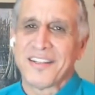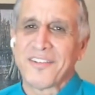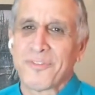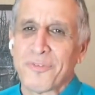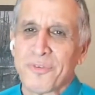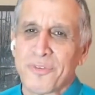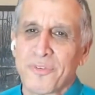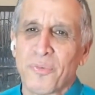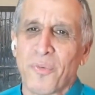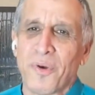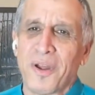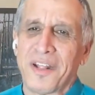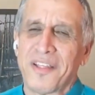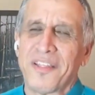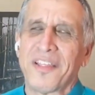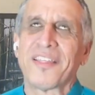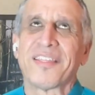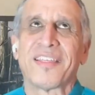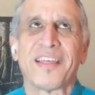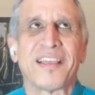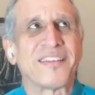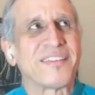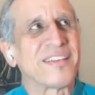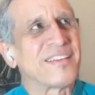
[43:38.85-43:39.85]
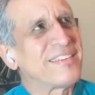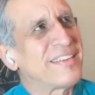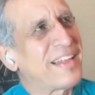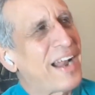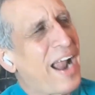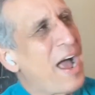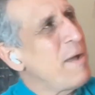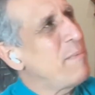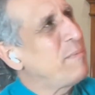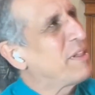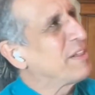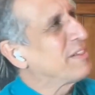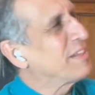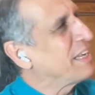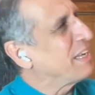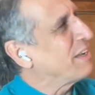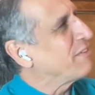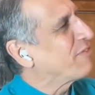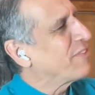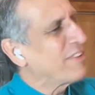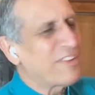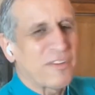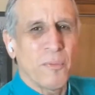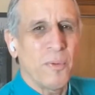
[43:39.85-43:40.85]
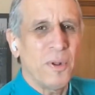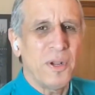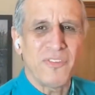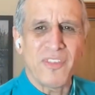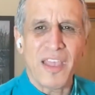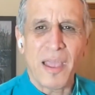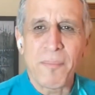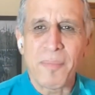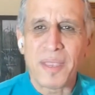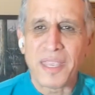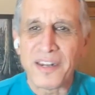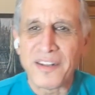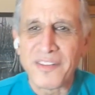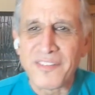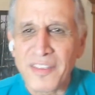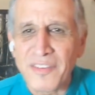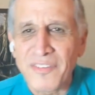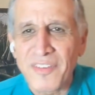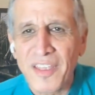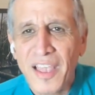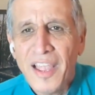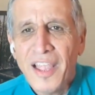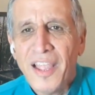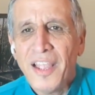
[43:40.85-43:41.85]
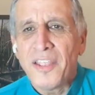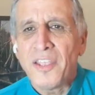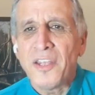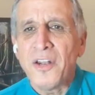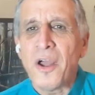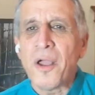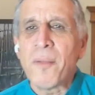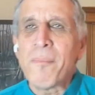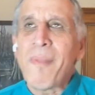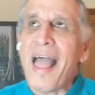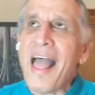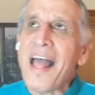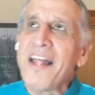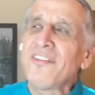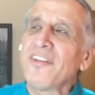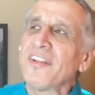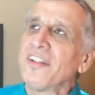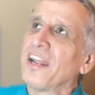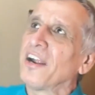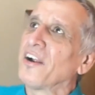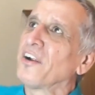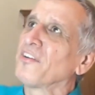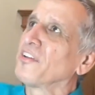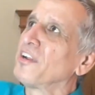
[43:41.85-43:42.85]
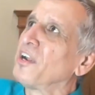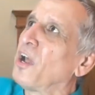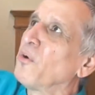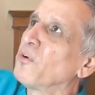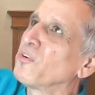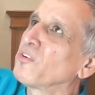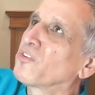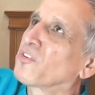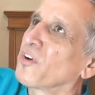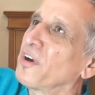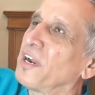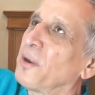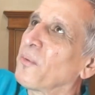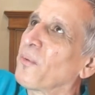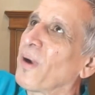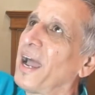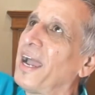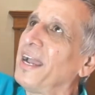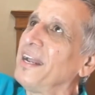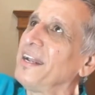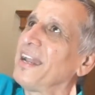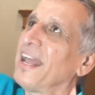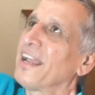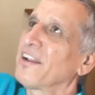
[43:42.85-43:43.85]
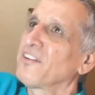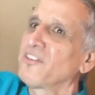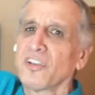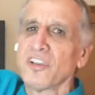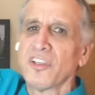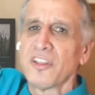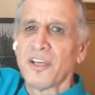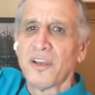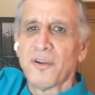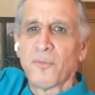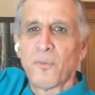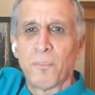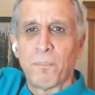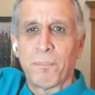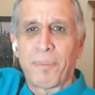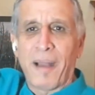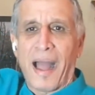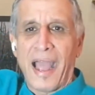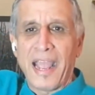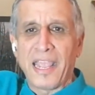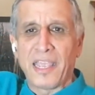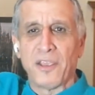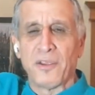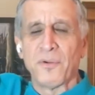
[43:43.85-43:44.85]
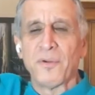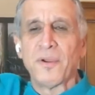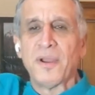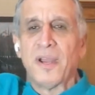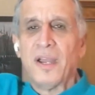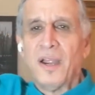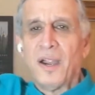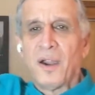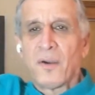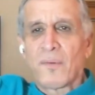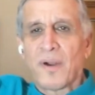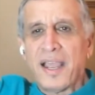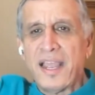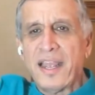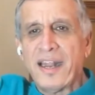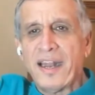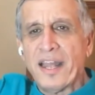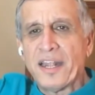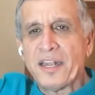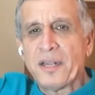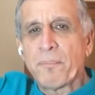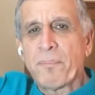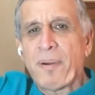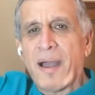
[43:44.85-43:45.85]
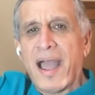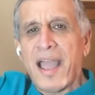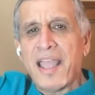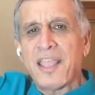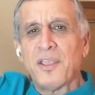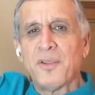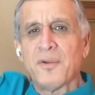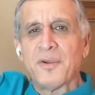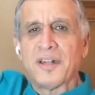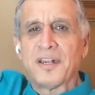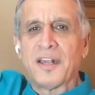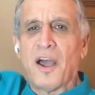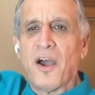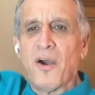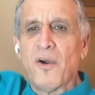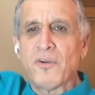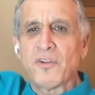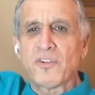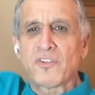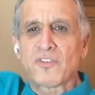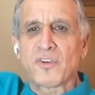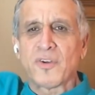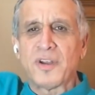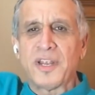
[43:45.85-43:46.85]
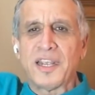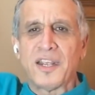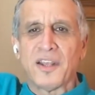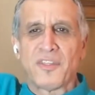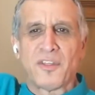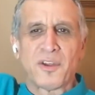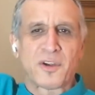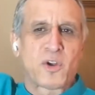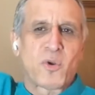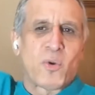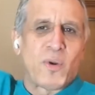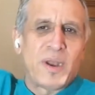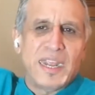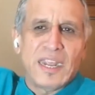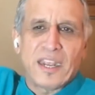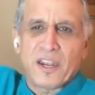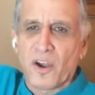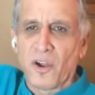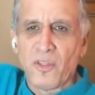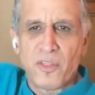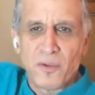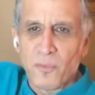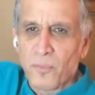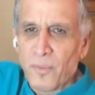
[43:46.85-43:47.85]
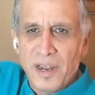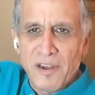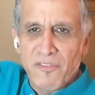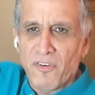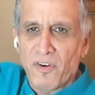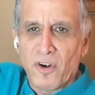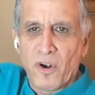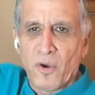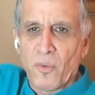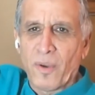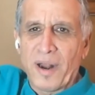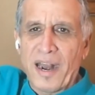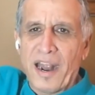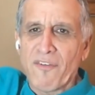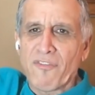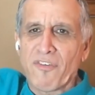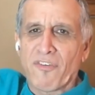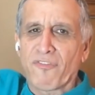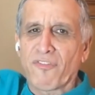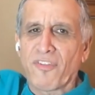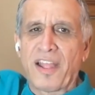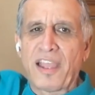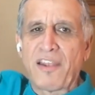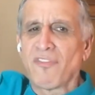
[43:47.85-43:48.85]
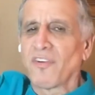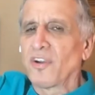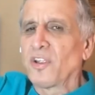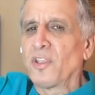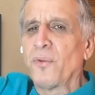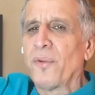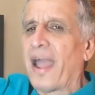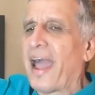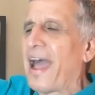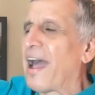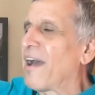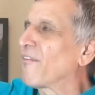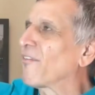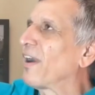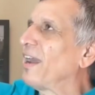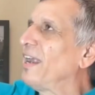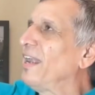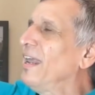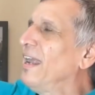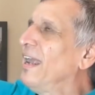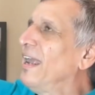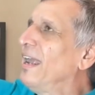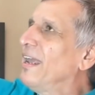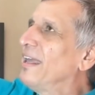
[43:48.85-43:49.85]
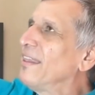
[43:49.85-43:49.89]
This was one of the things. I said, I'm the leaf. I said, what does that mean? It says, imagine there's an oak tree, right, next to the bayou, right? And the bayou and the oak tree and the creek or the river or whatever flavor you have, right?